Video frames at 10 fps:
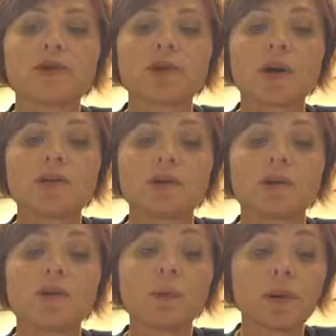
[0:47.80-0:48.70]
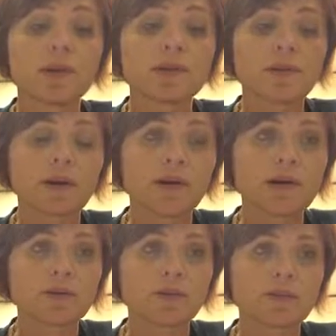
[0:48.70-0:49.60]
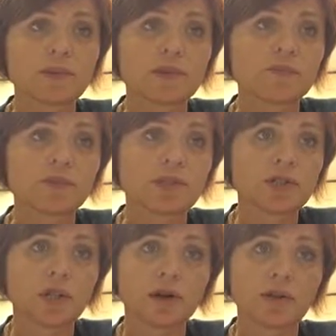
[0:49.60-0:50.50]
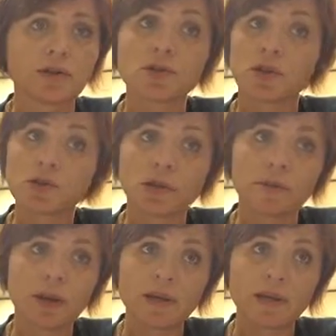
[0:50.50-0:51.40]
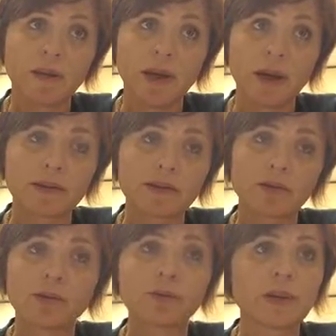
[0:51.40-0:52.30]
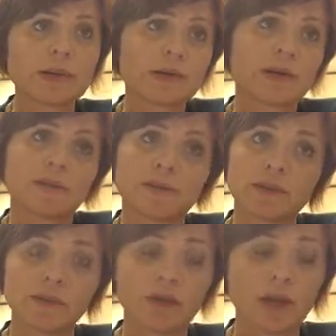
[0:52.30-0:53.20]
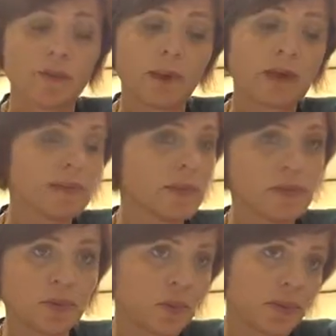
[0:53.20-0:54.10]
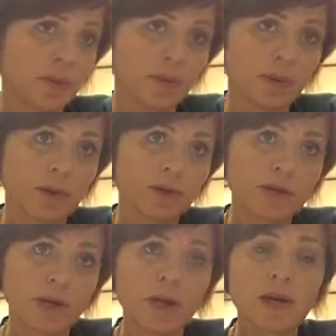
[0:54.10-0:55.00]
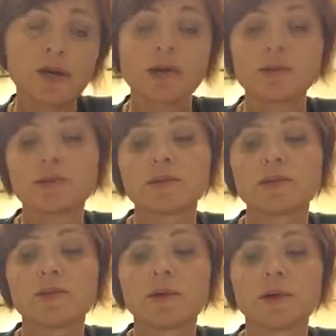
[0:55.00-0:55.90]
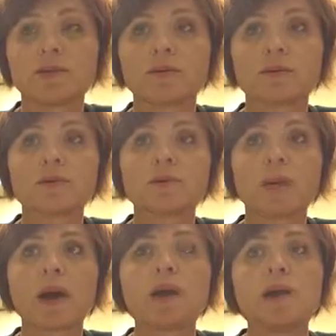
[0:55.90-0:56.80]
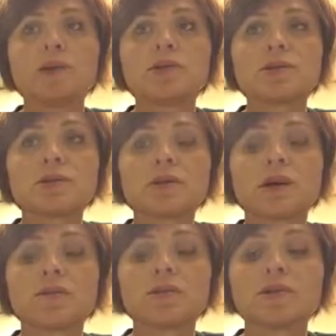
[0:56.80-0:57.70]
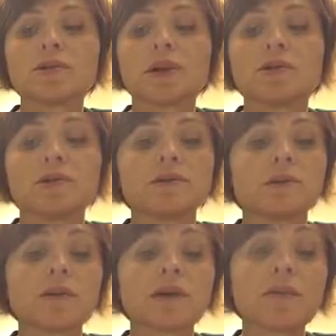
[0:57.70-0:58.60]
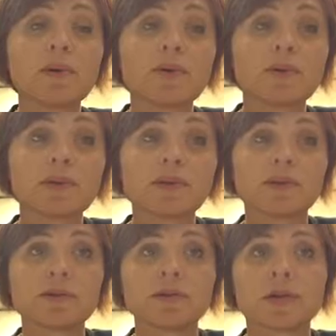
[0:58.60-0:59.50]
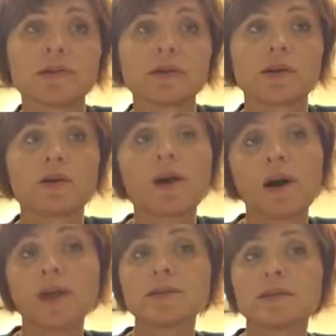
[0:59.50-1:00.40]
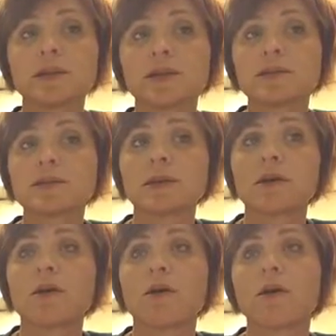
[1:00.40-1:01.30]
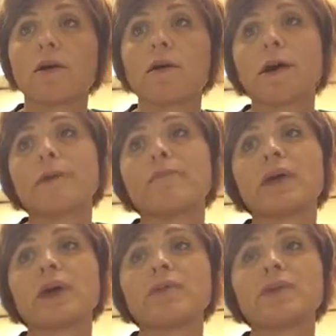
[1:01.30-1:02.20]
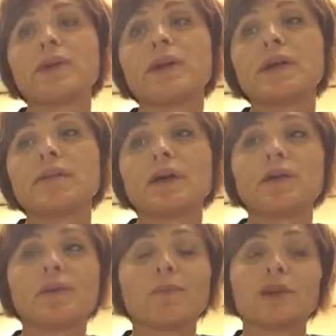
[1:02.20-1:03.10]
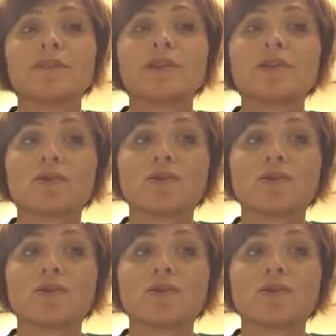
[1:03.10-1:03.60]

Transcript: try to incorporate into our classrooms and differentiate our instruction based on that. So groupings is absolutely a management tool that we would use to support our learners, but just to direct you to what some of the research says that are cons against it are that it rarely benefits